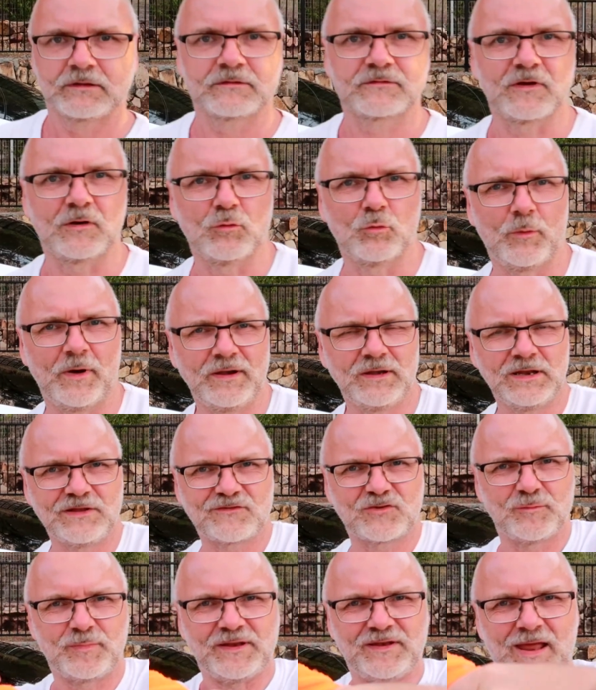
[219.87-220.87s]
so one
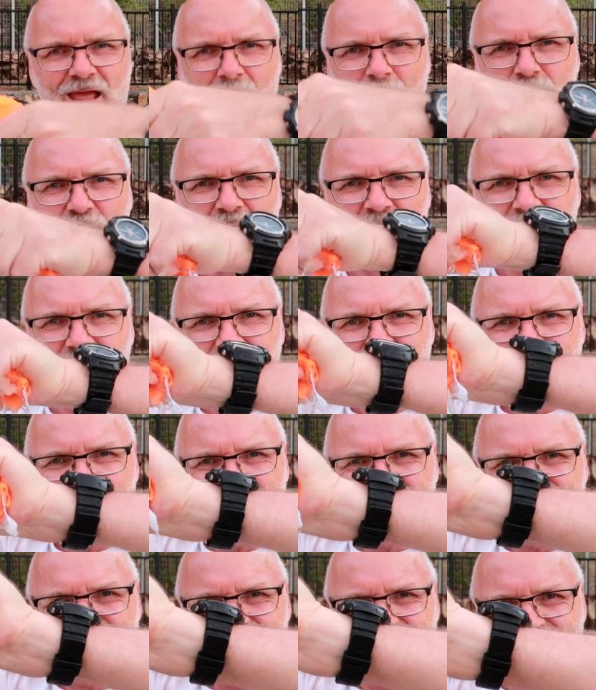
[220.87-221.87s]
needs to be damp
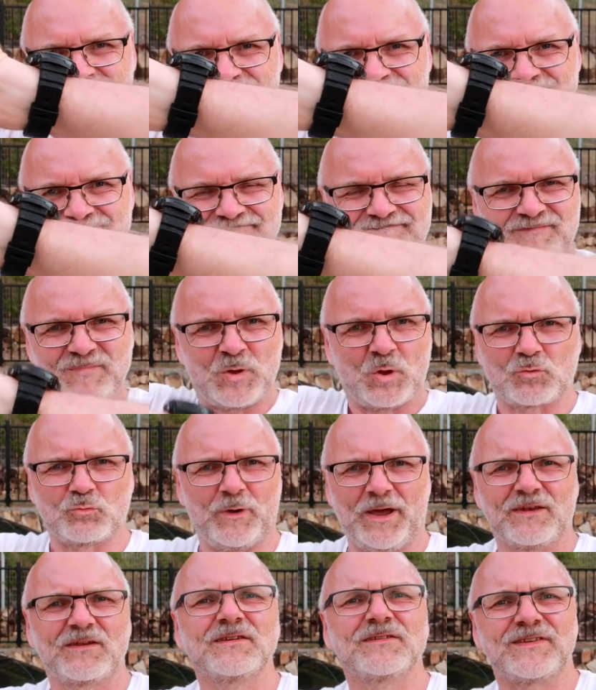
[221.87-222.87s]
not
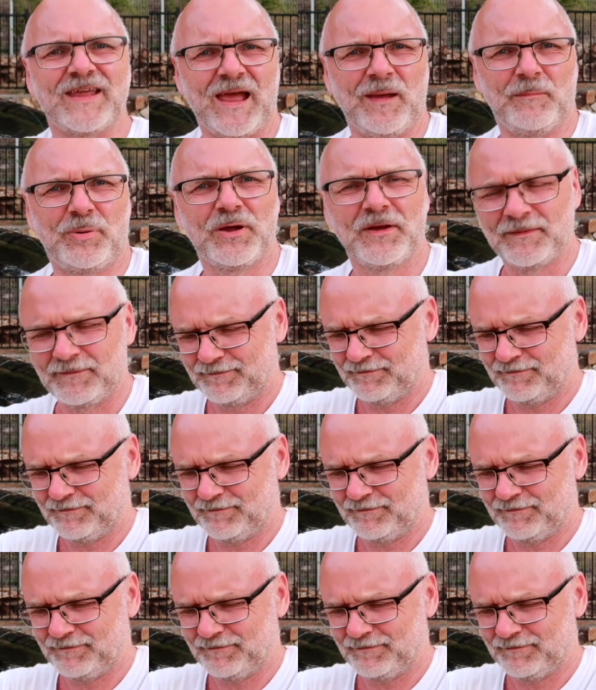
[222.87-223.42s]
wet damp